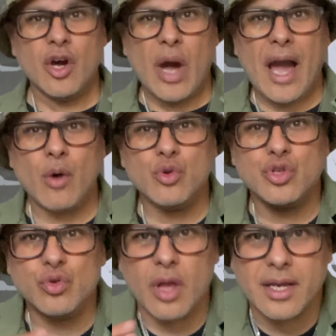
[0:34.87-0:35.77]
how would
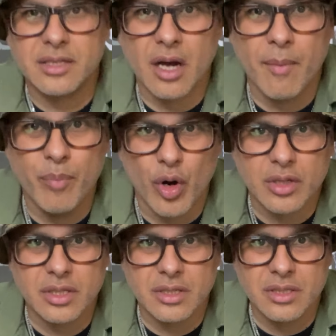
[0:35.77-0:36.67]
you like to
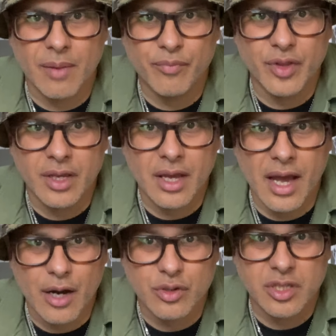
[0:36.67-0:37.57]
unbox something
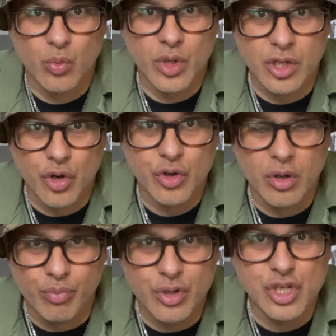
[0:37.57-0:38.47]
else that we know you'll
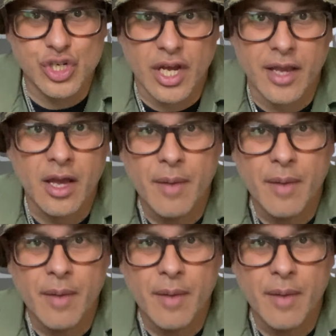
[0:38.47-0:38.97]
appreciate?